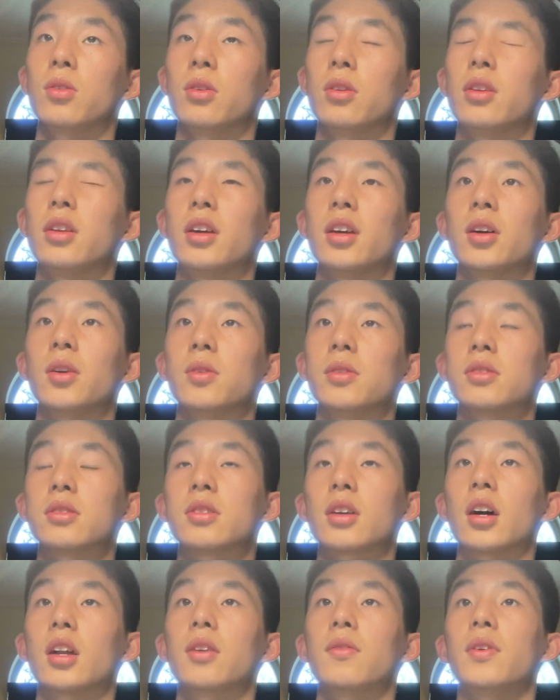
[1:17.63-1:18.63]
D O is
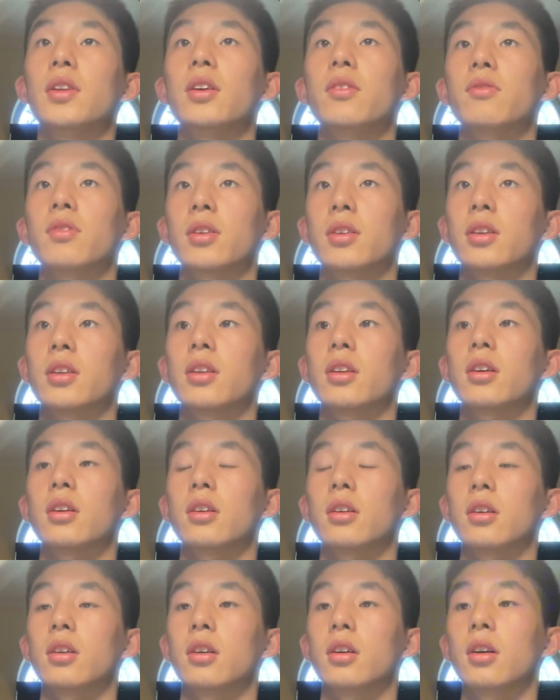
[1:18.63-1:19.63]
kind of a different
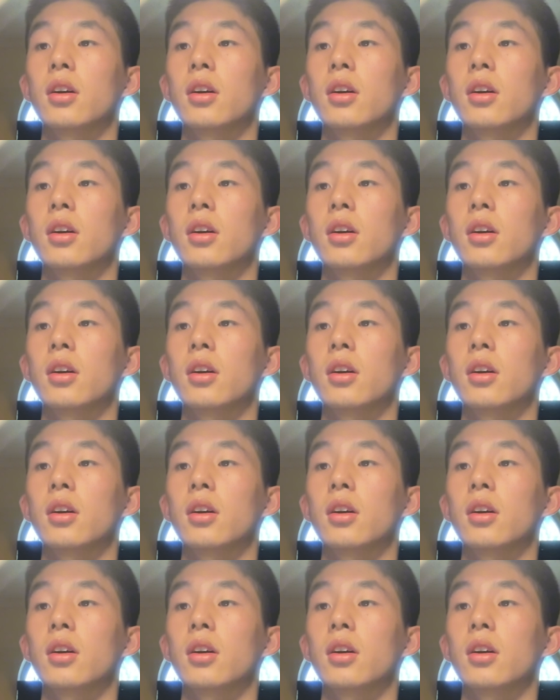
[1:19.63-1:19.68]
uh,